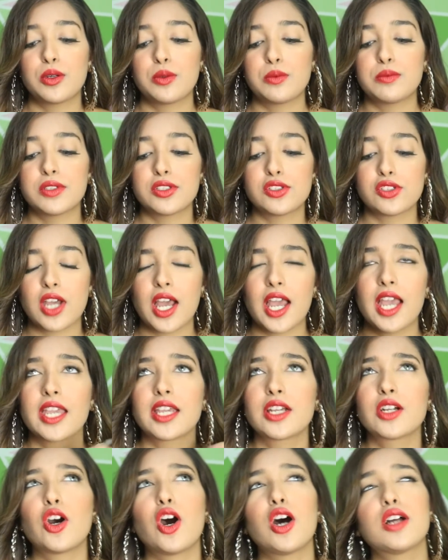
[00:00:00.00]
which
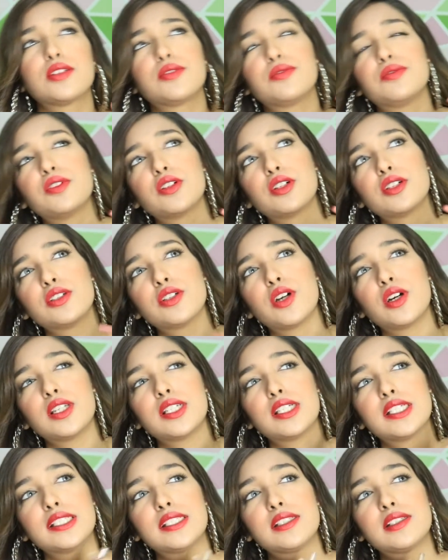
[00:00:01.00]
I got for
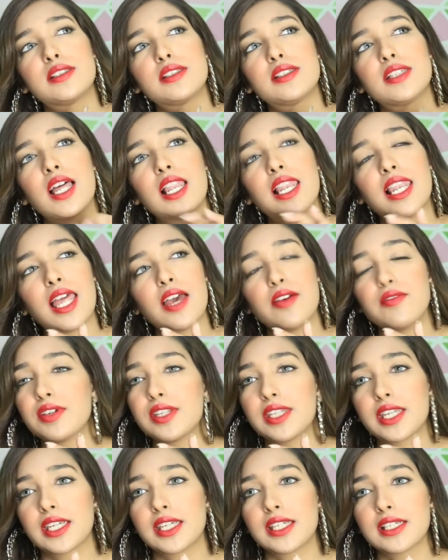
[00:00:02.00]
$11,
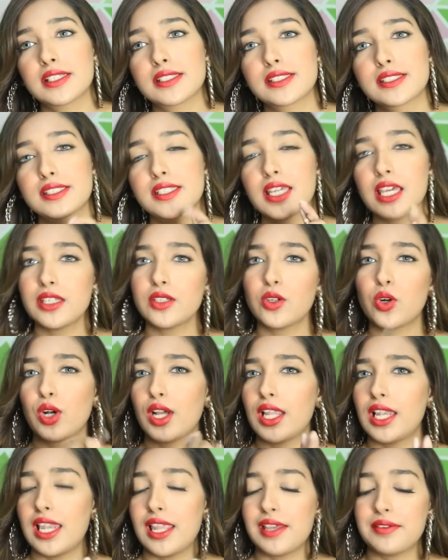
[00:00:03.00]
I guess, 10 or
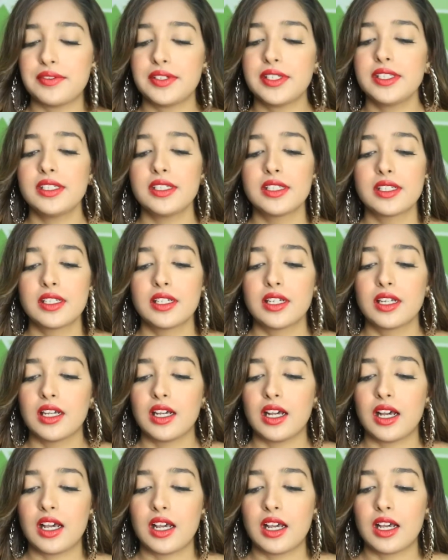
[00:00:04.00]
11.
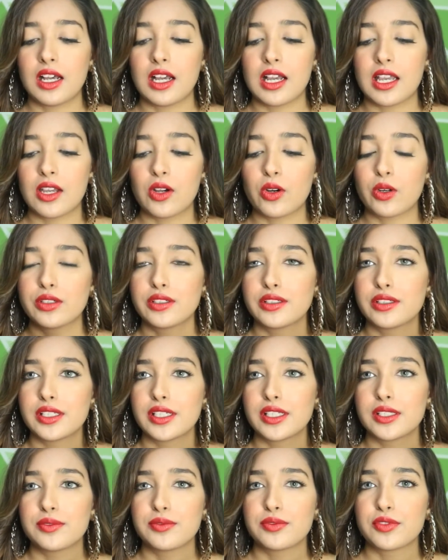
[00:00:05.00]
I ordered
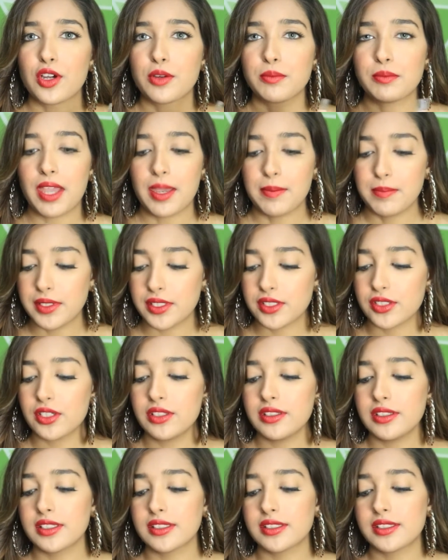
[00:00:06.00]
it from
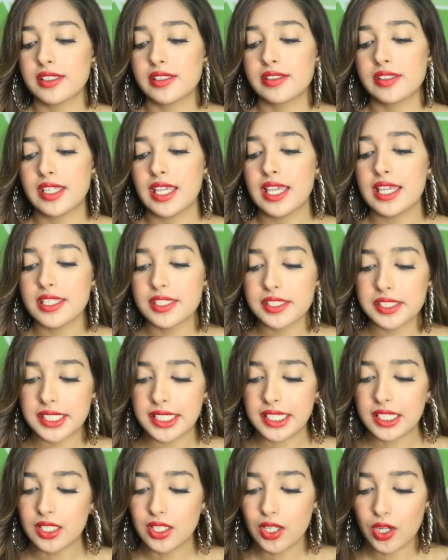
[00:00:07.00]
Amazon. This is
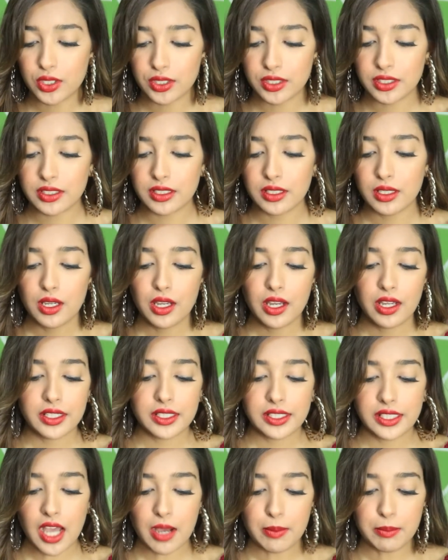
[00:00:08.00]
Estee Lauder
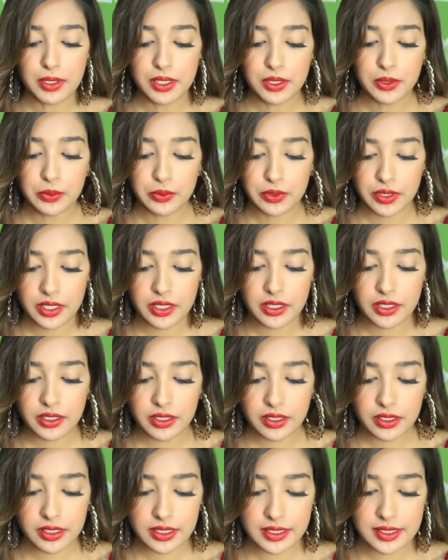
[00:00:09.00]
Double Wear
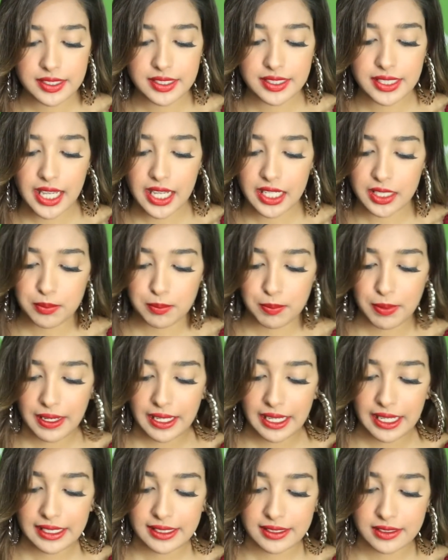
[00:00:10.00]
Stay in
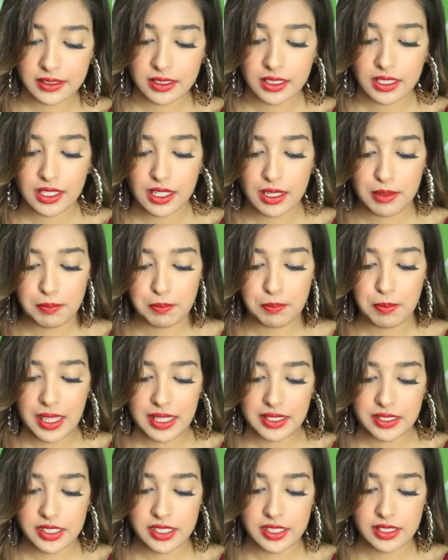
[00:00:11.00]
Place Lip
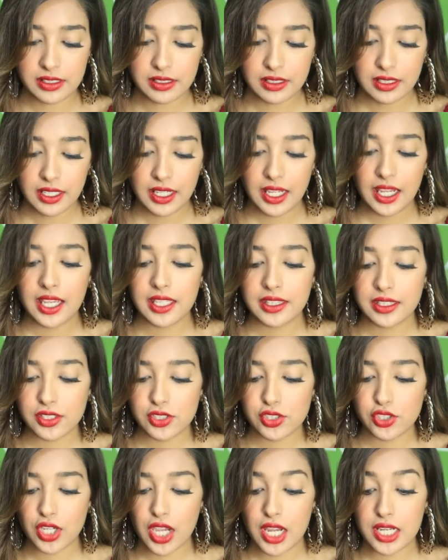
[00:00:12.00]
Pencil in the
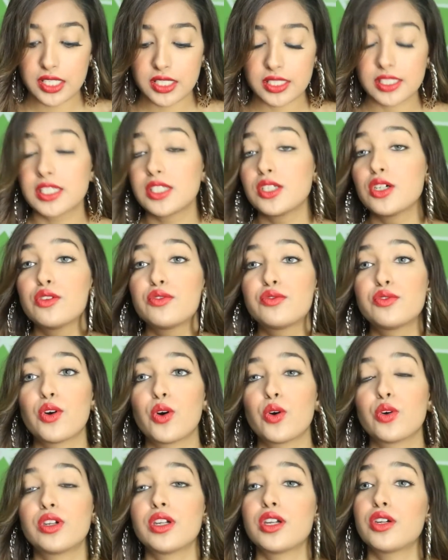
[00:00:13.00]
shade
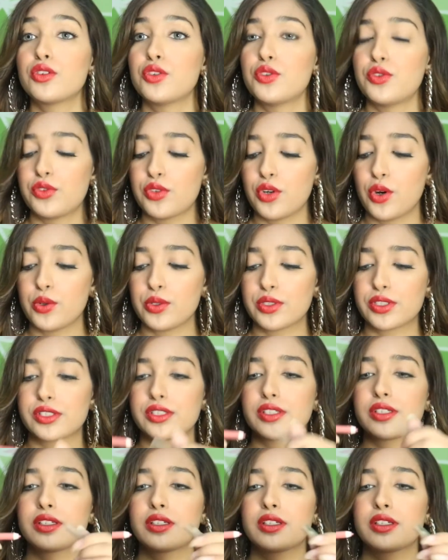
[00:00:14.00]
04 Rose.